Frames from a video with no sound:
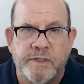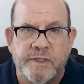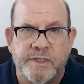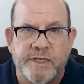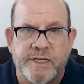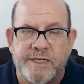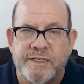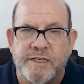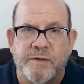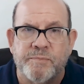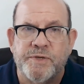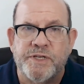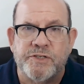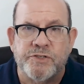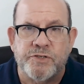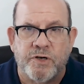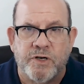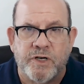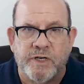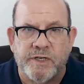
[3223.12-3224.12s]
It cannot be
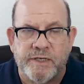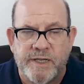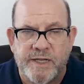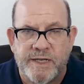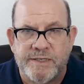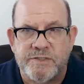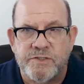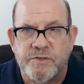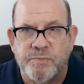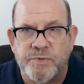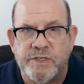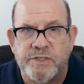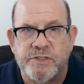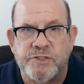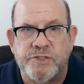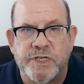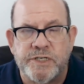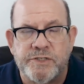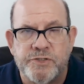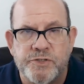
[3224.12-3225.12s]
talk. It has to be a
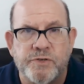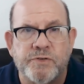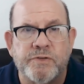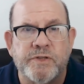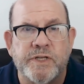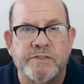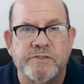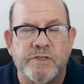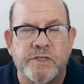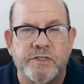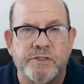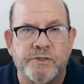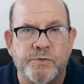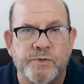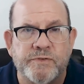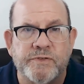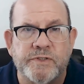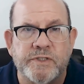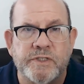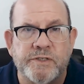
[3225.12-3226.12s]
gesture that's
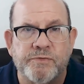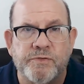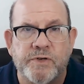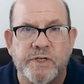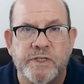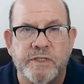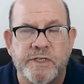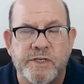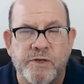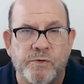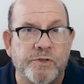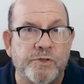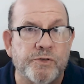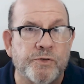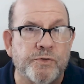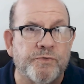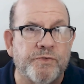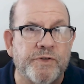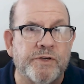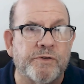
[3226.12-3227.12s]
unequivocally friendly or
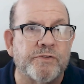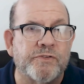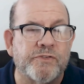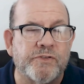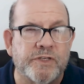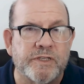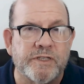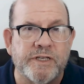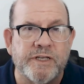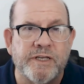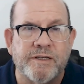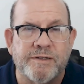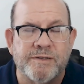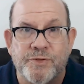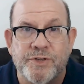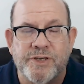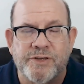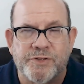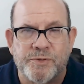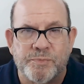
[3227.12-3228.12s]
goofy or silly to
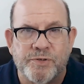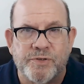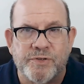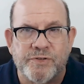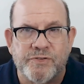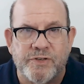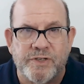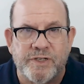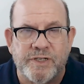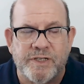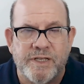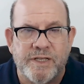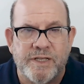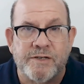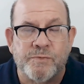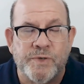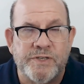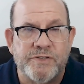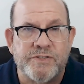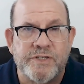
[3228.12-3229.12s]
the other person.
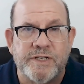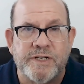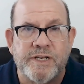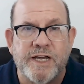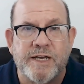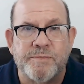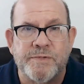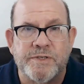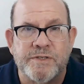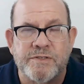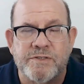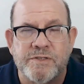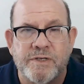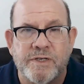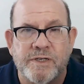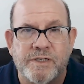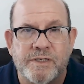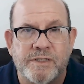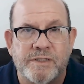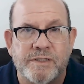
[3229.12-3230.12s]
That reset happens
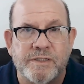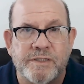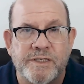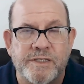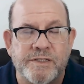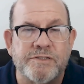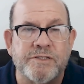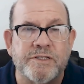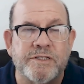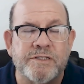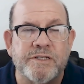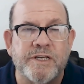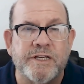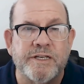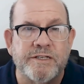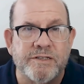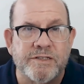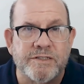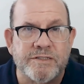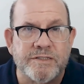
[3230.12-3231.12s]
uh,
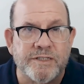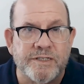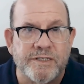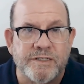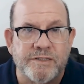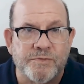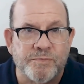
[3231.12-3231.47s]
instantaneously.